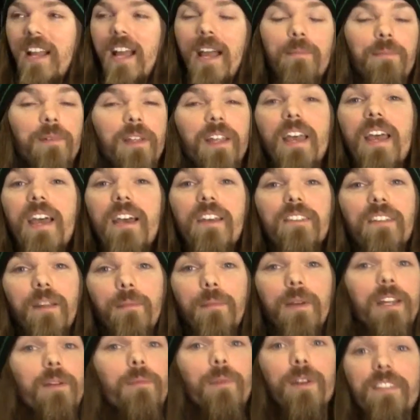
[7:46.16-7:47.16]
happen?
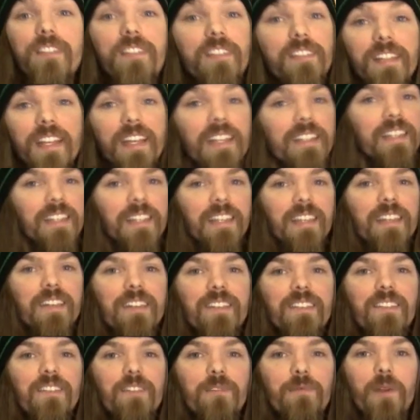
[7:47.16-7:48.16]
Somebody wants to take the
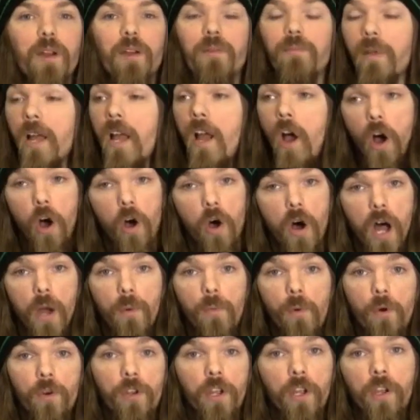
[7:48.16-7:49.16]
easy road. oh, I
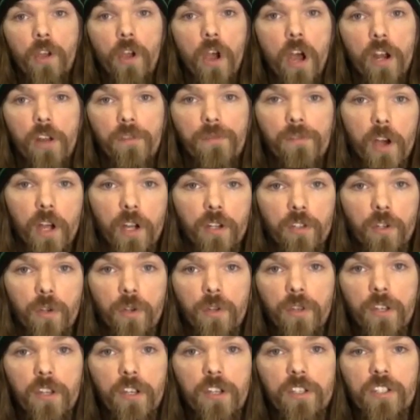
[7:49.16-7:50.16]
won't get caught if I do
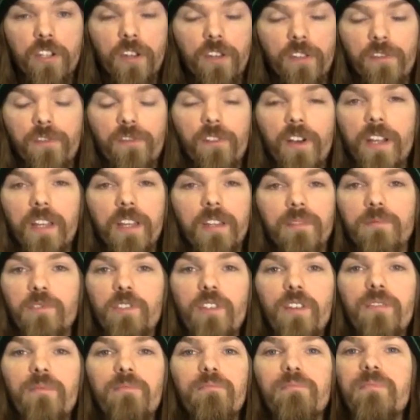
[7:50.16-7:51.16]
this. Just fucking
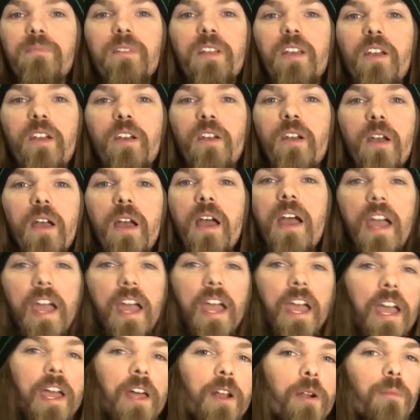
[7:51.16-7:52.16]
just
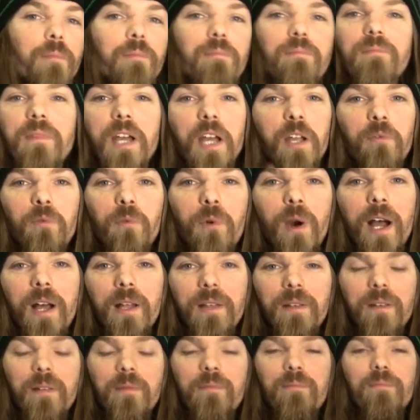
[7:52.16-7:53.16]
hit them and
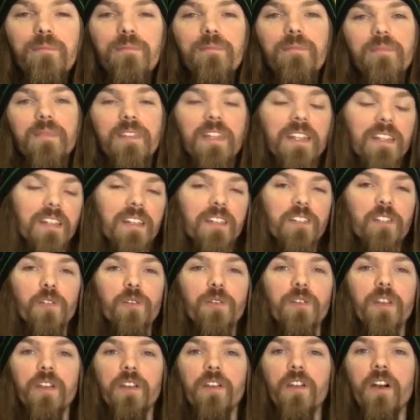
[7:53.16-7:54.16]
run. Then they do
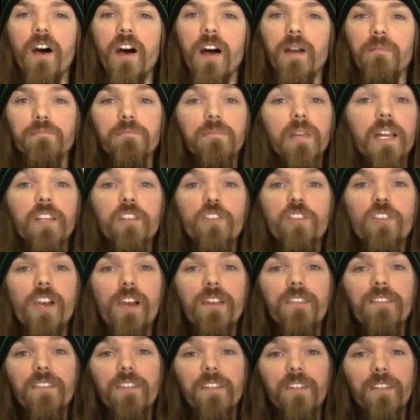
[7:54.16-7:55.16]
get caught.
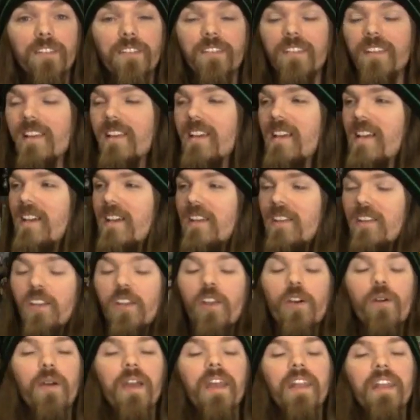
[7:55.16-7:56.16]
Injustice. You
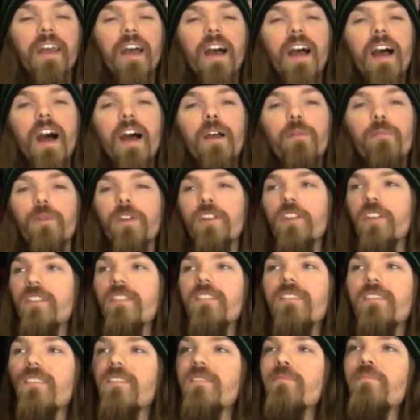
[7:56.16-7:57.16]
know, and I, I wish,
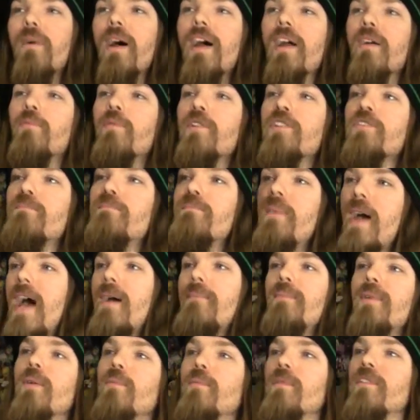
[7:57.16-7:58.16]
that's why I wish
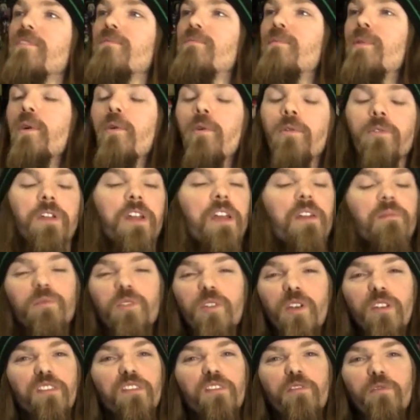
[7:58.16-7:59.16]
Batman was real. Him
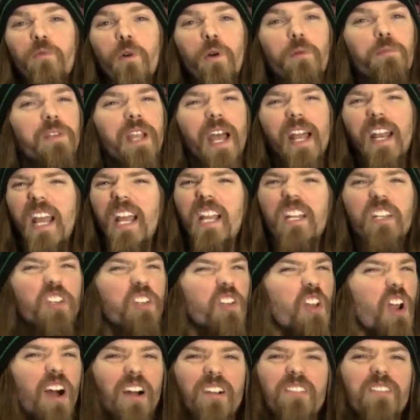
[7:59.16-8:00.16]
just swooped out and
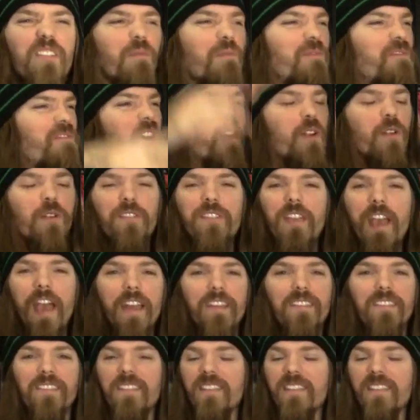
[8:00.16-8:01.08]
knocked some fuckers' heads